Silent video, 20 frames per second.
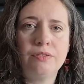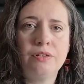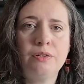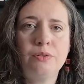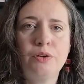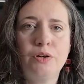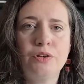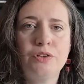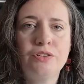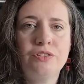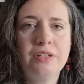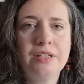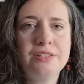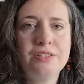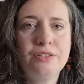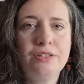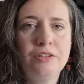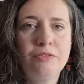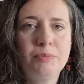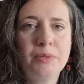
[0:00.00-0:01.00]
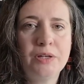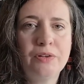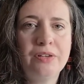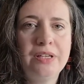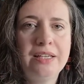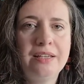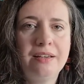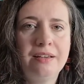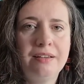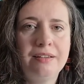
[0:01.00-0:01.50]
oh gosh, I do love my
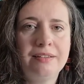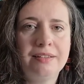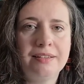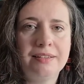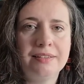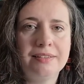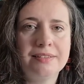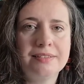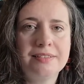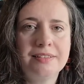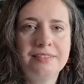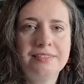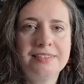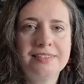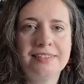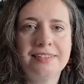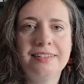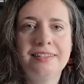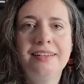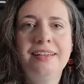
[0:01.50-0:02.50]
green cardigans, don't I?